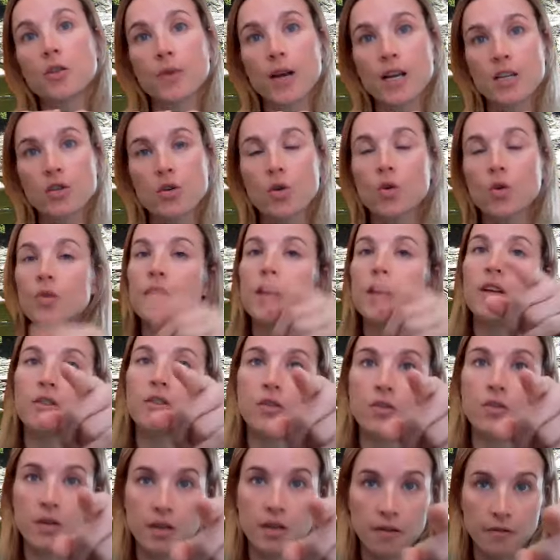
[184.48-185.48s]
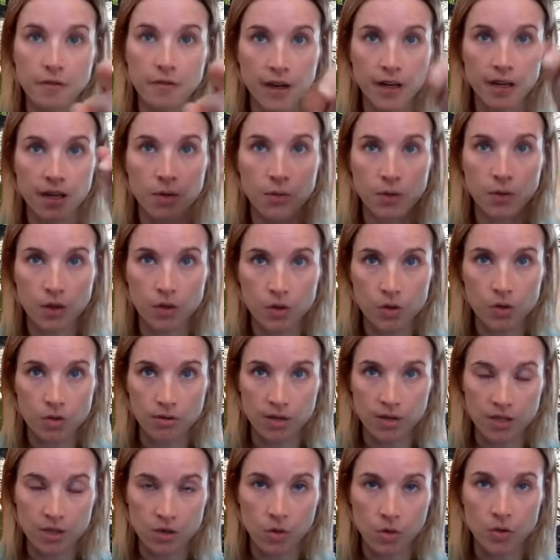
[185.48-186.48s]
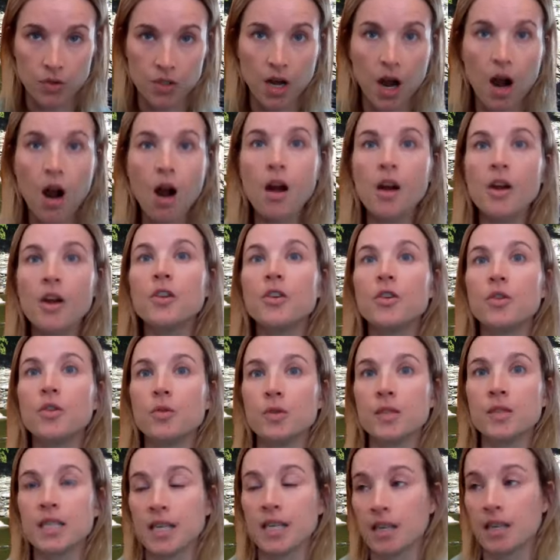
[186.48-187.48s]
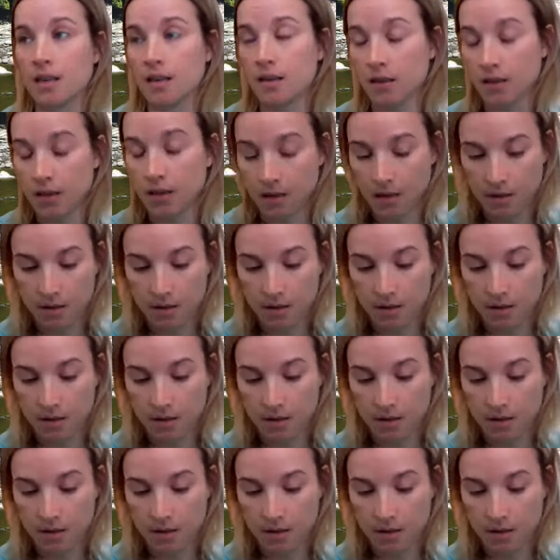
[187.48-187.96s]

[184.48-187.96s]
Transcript: threshold, and you need to find out what those thresholds are using